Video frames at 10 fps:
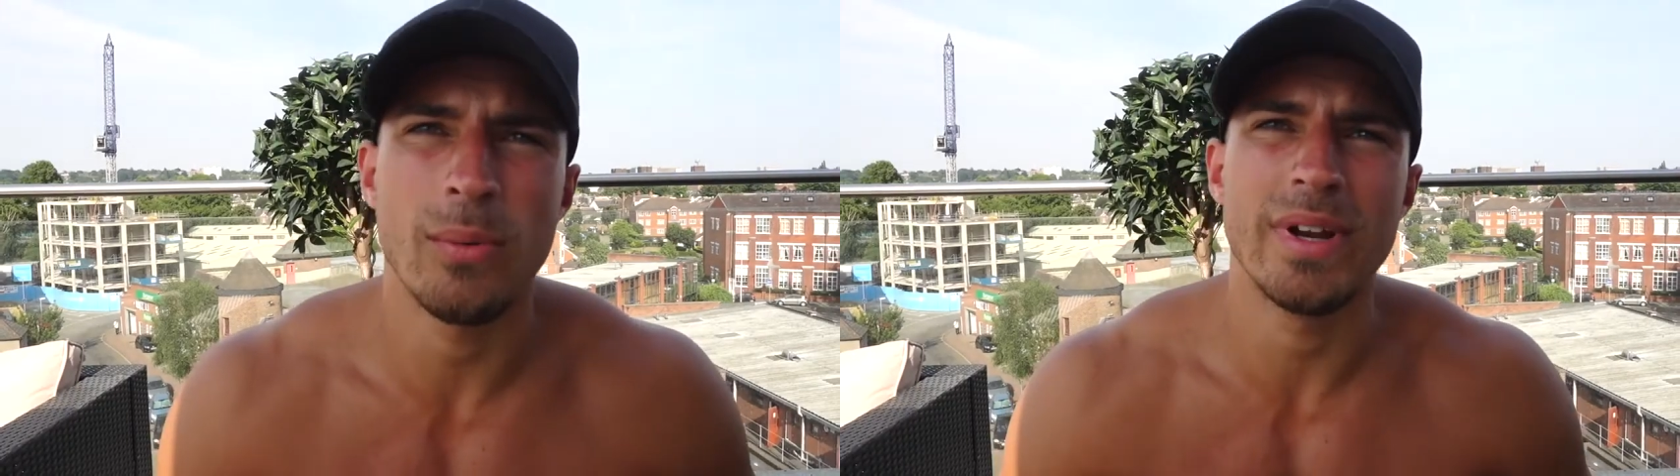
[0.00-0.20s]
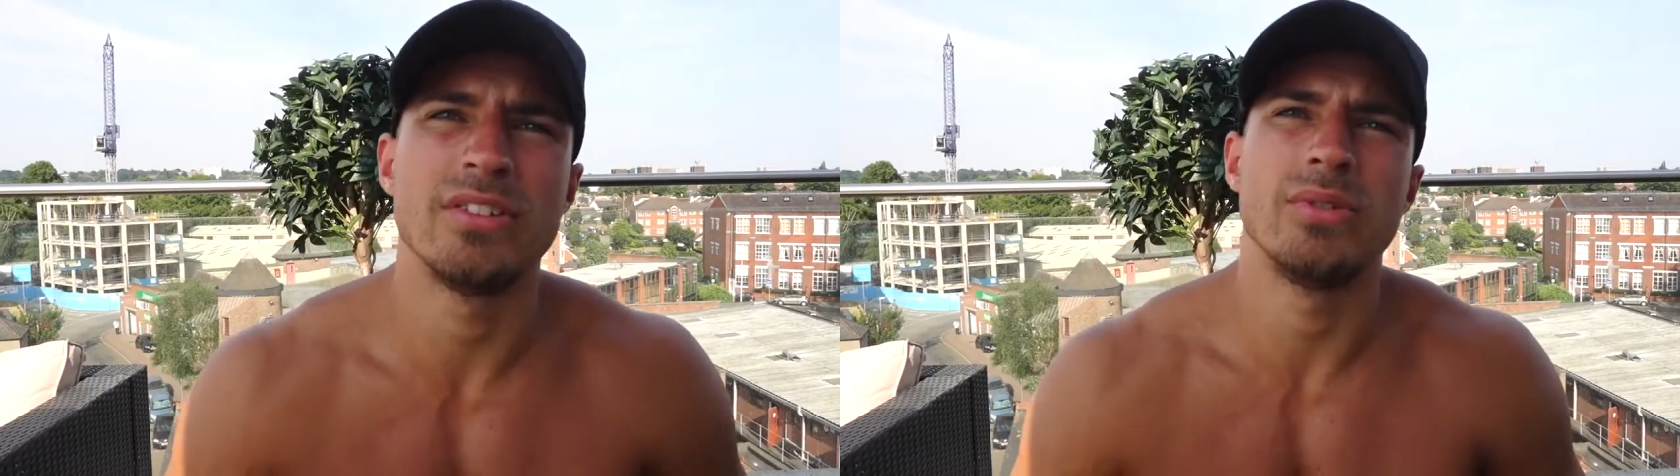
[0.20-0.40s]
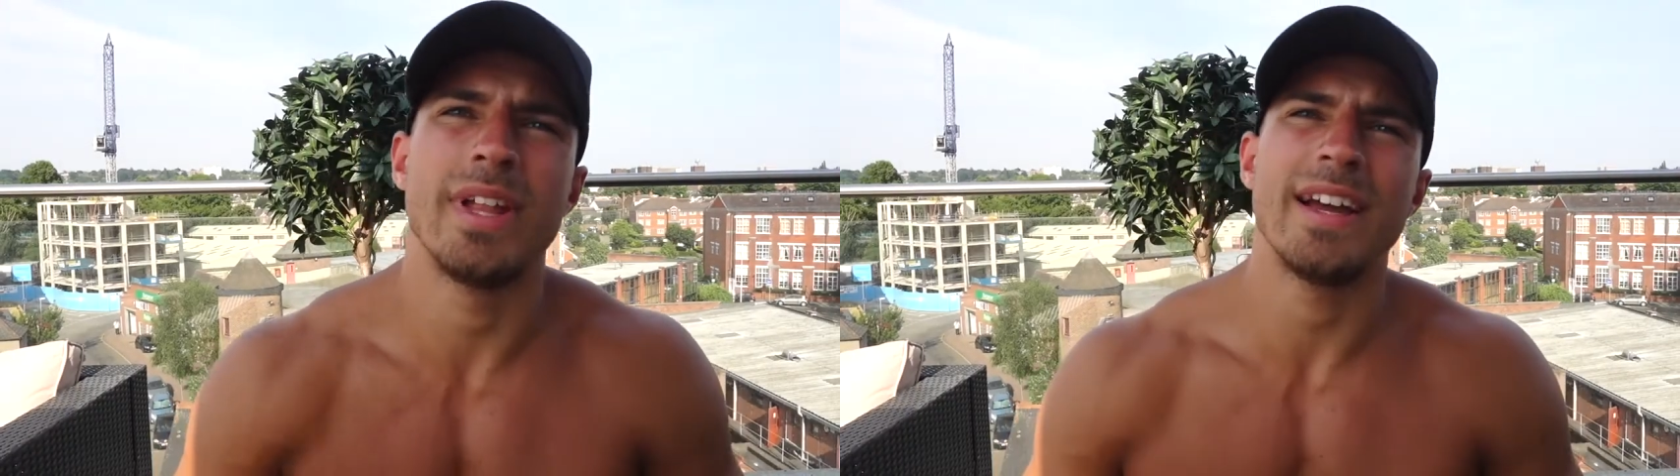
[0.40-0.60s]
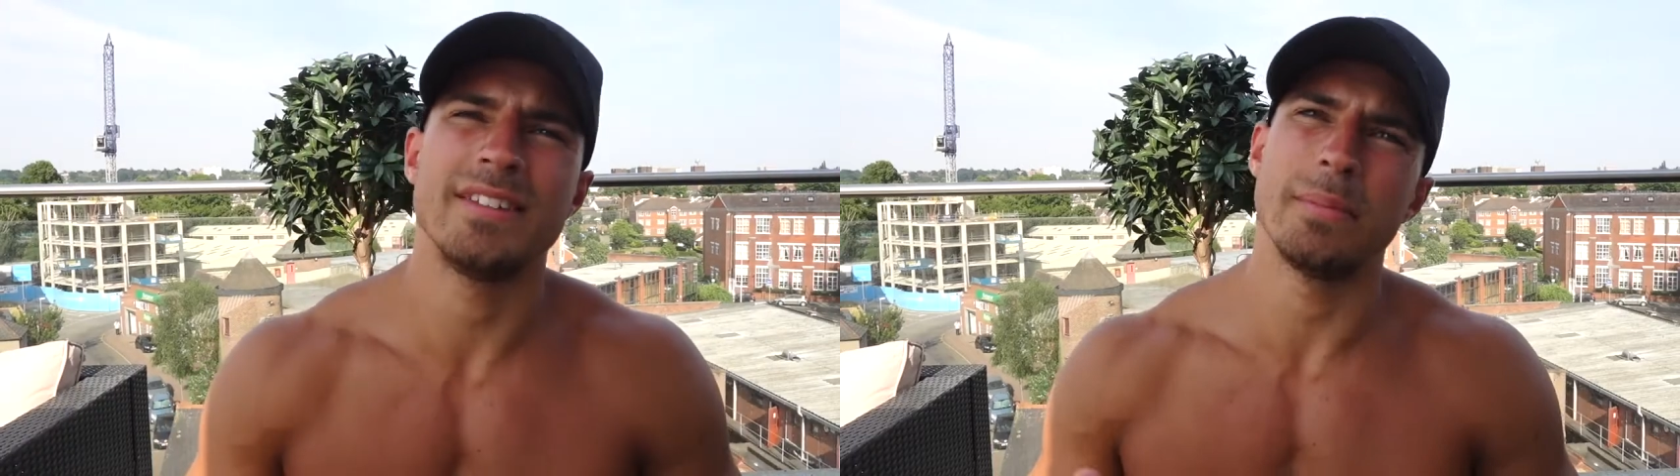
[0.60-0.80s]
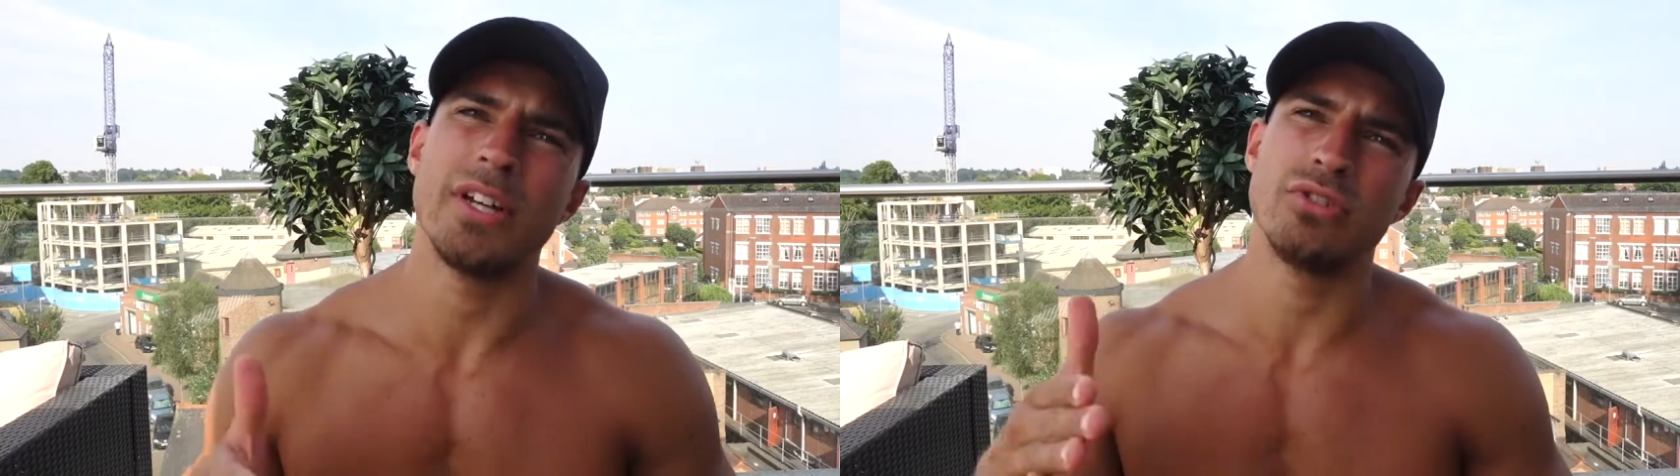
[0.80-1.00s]
I went into the
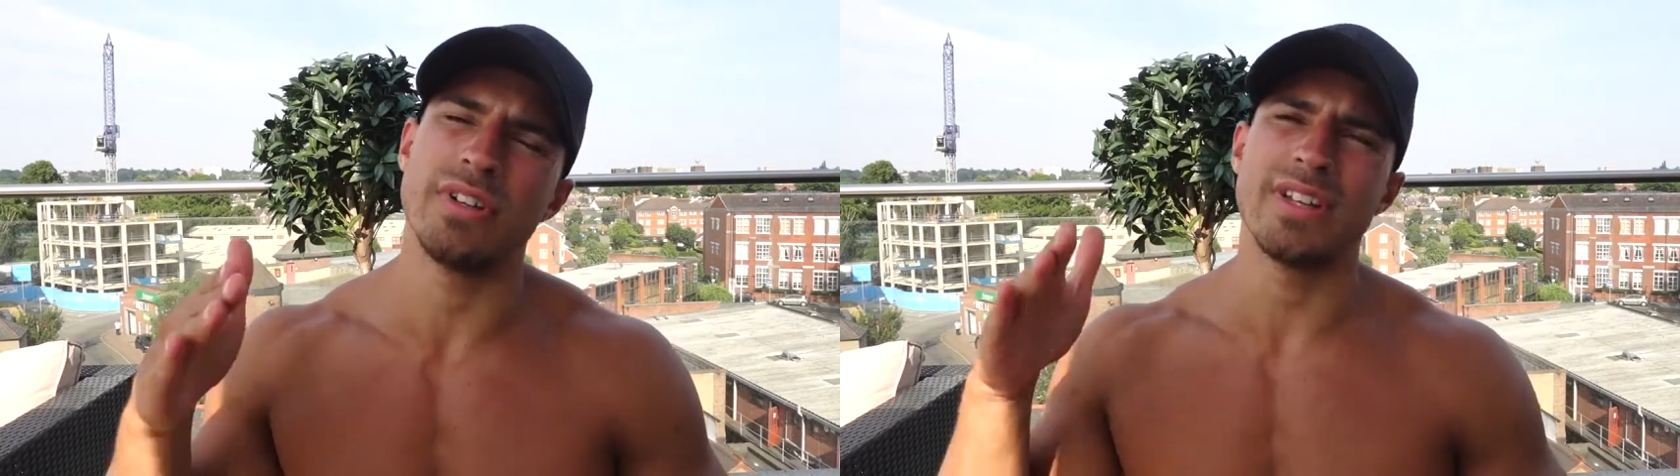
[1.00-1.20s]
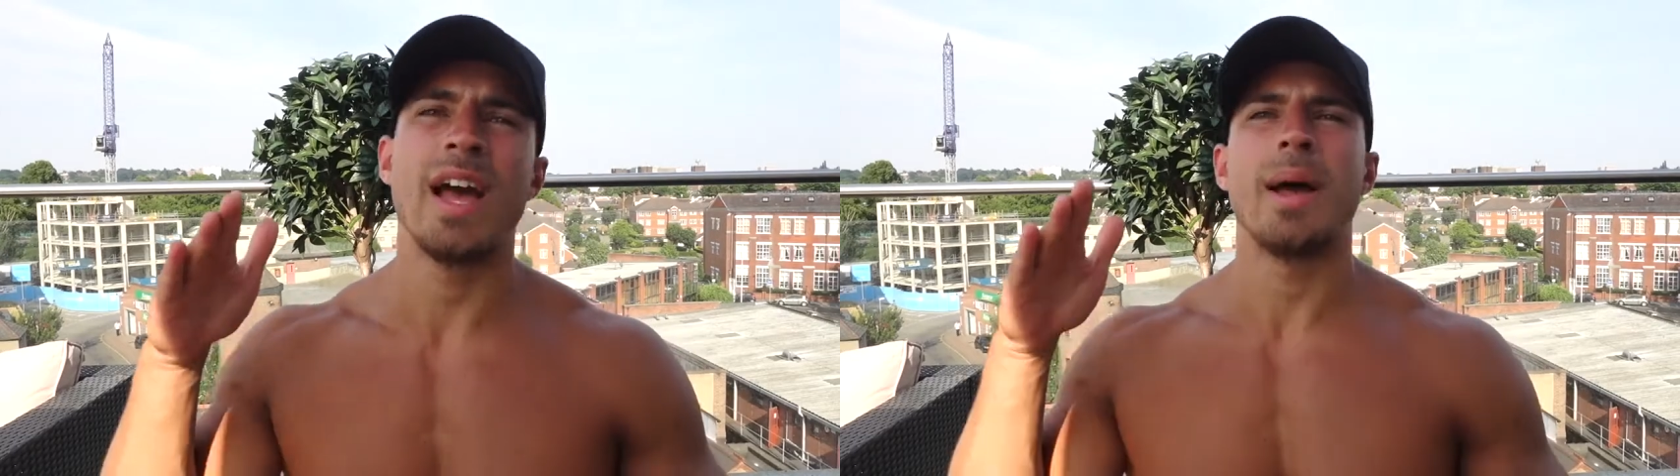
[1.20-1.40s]
isometric